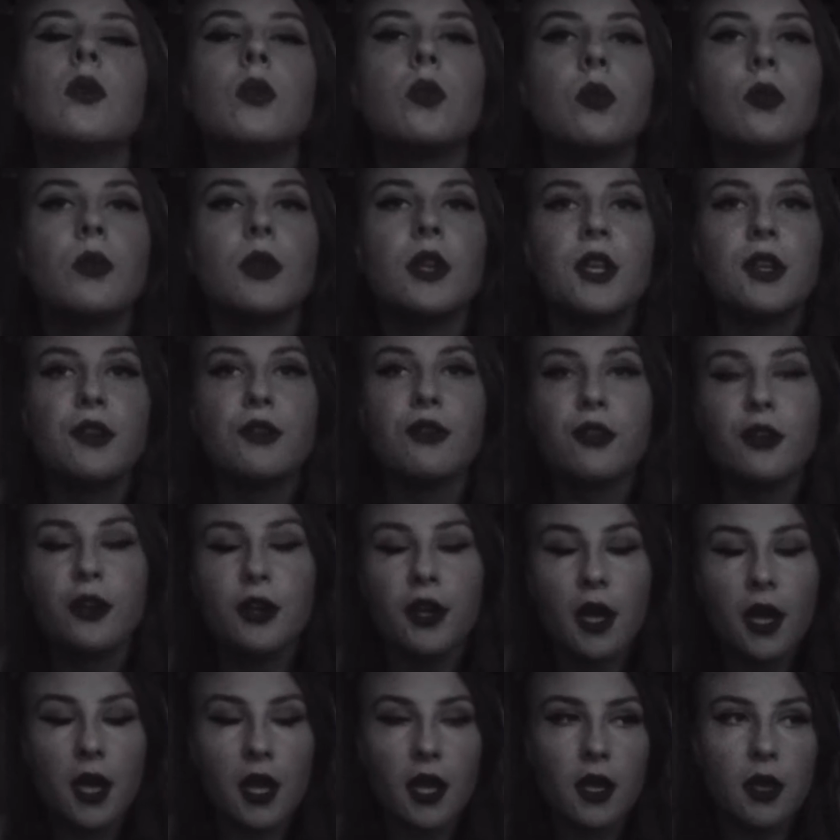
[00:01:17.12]
Aoife and
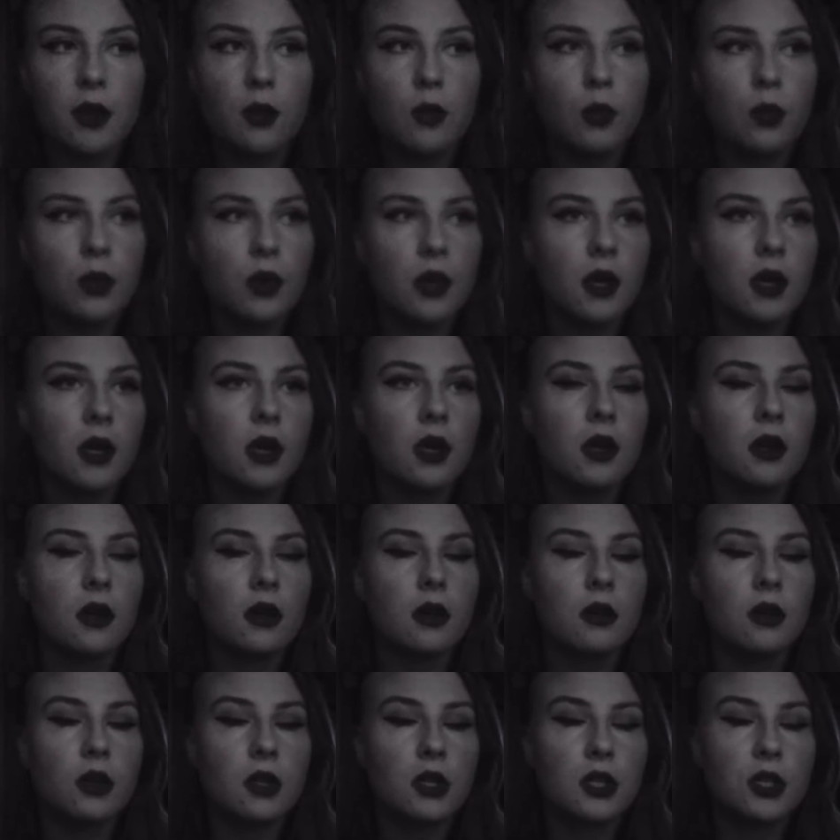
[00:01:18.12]
I were
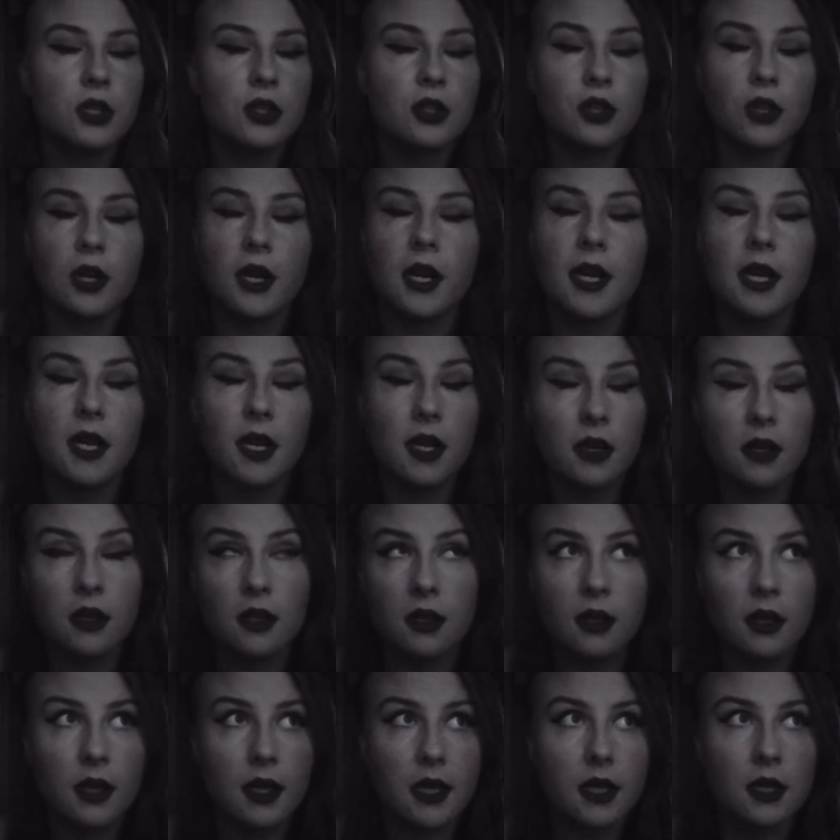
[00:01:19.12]
gonna try and
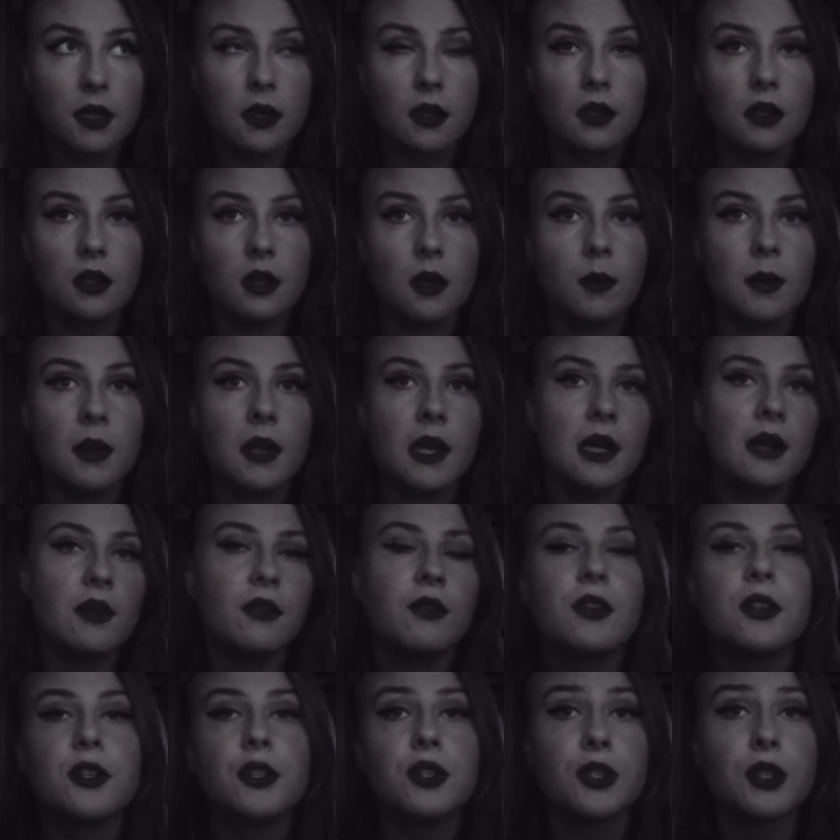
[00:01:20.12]
like apply for
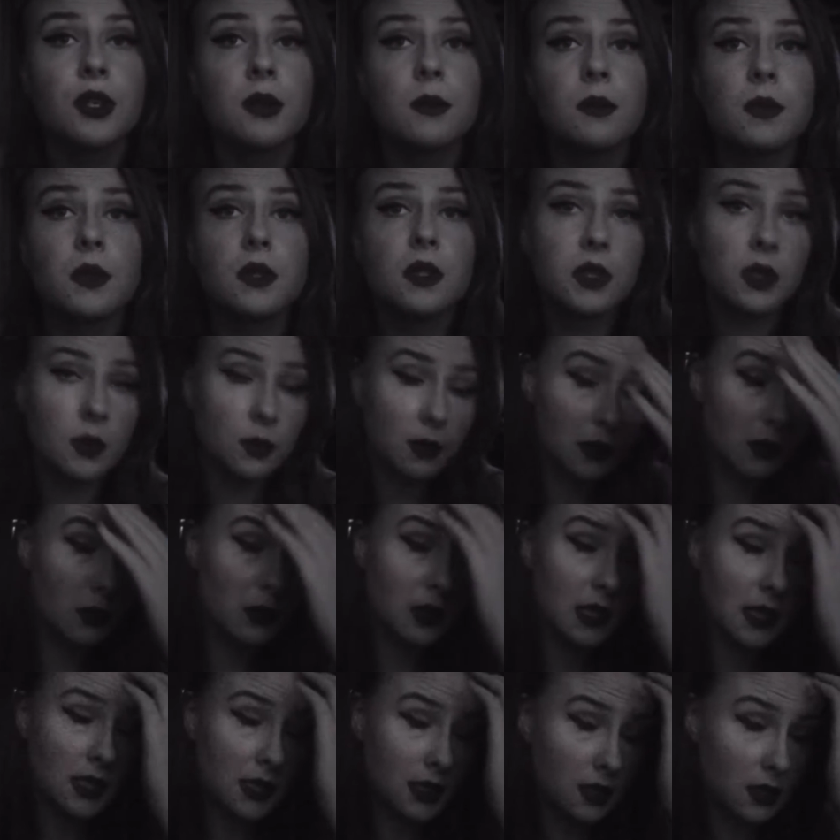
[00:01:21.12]
a job, so we
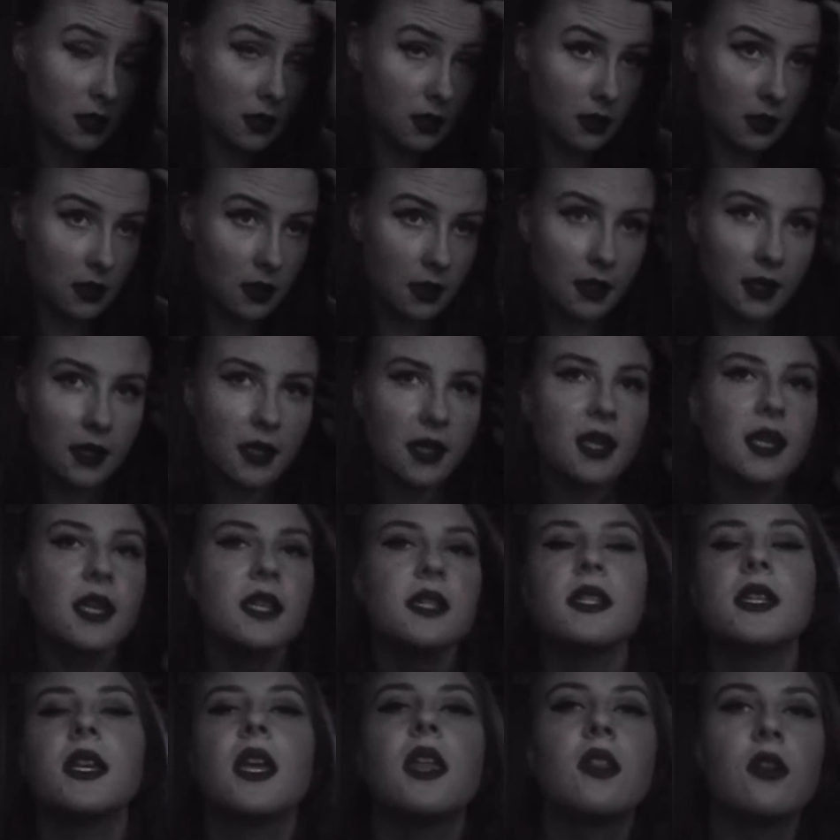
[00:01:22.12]
wanted to get
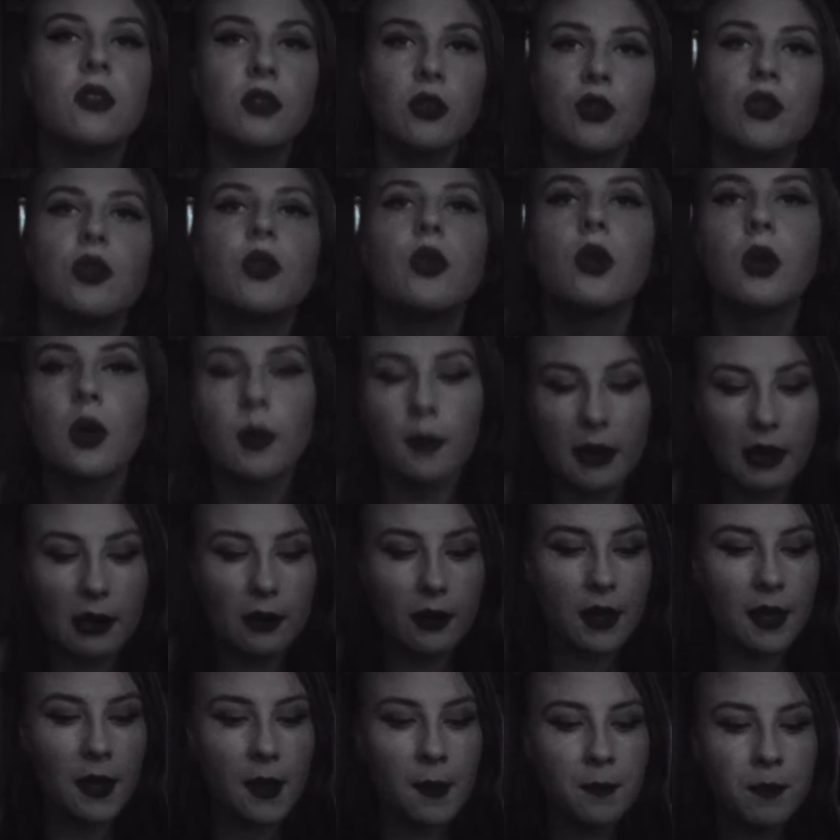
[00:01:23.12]
together and talk about
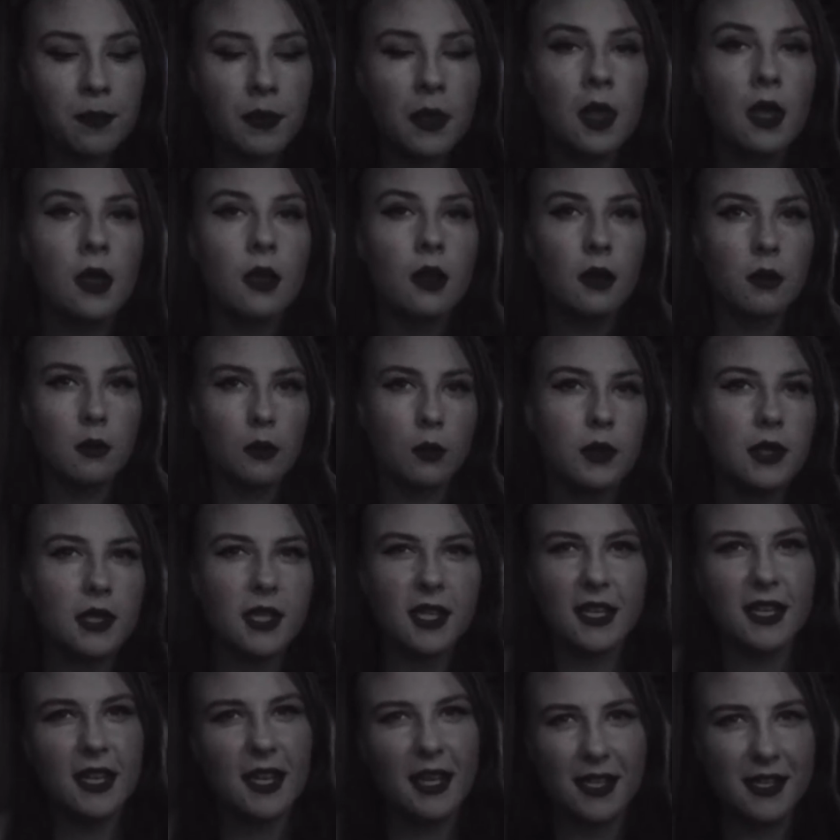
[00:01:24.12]
it. We
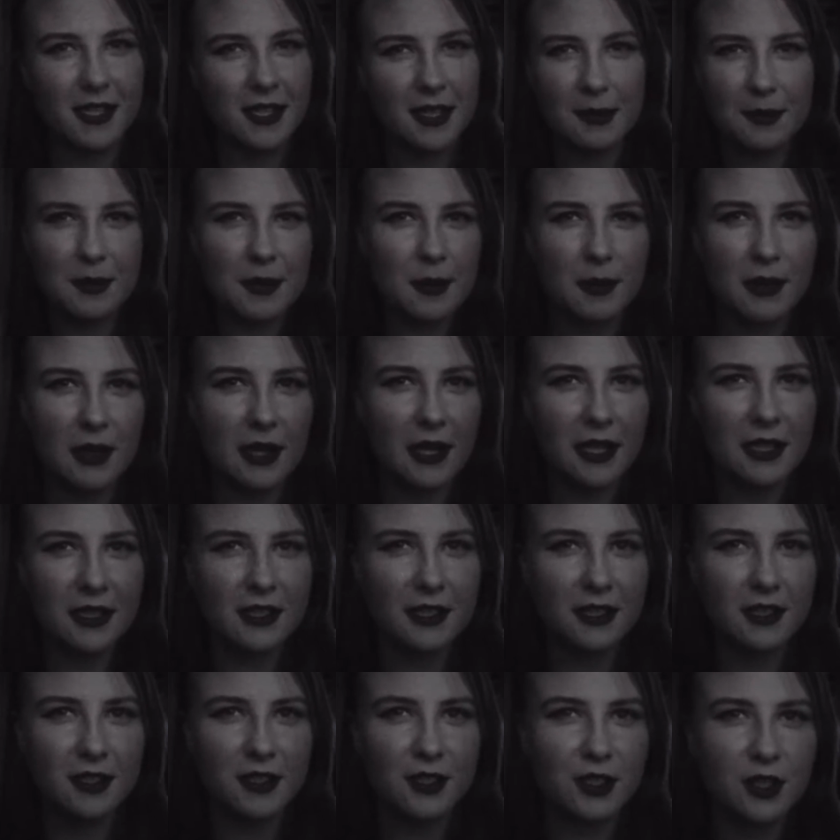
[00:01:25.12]
didn't end up applying to
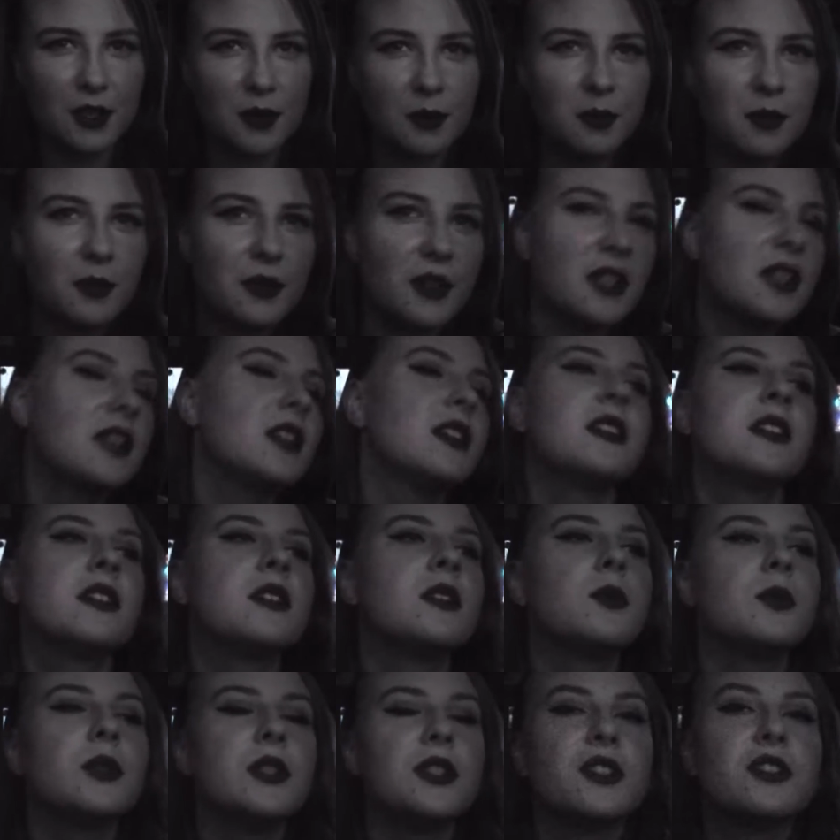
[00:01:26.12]
the job, but
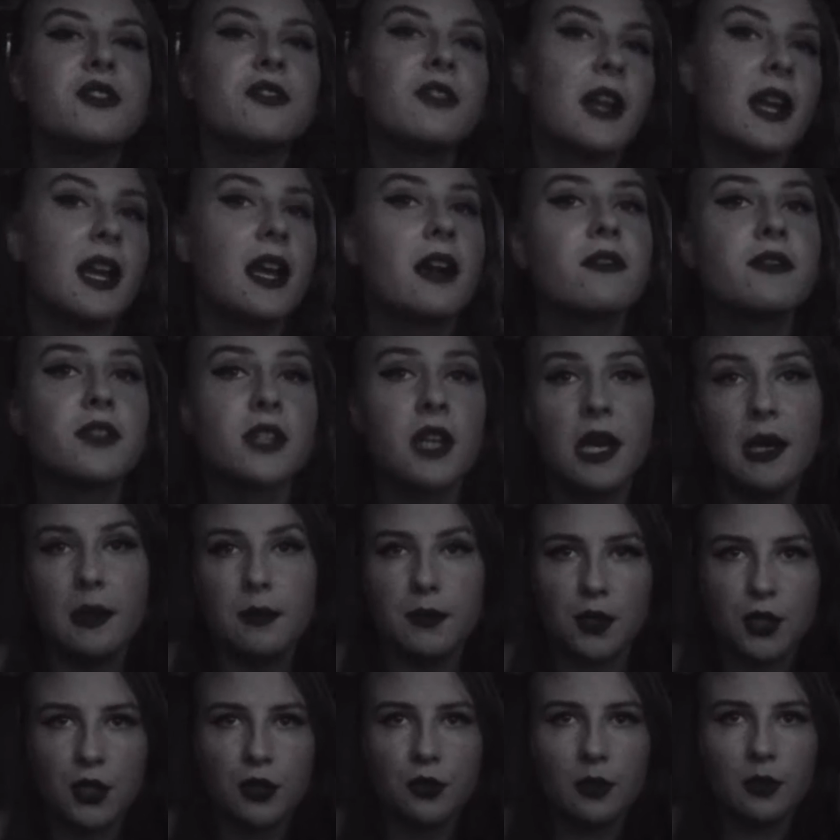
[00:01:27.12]
we just ran out of time
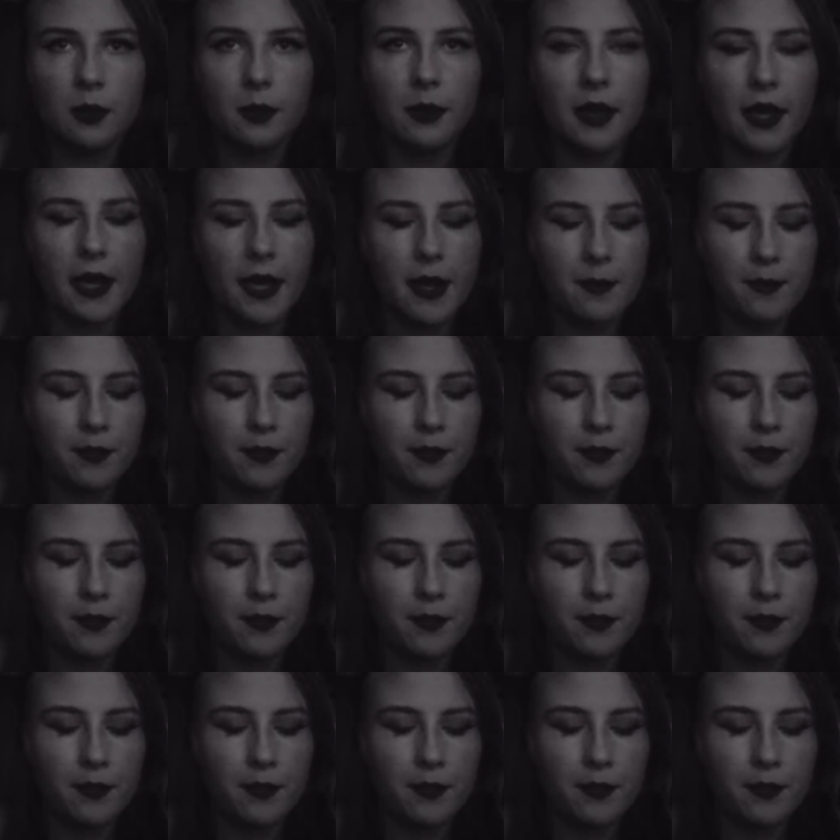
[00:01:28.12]
to apply.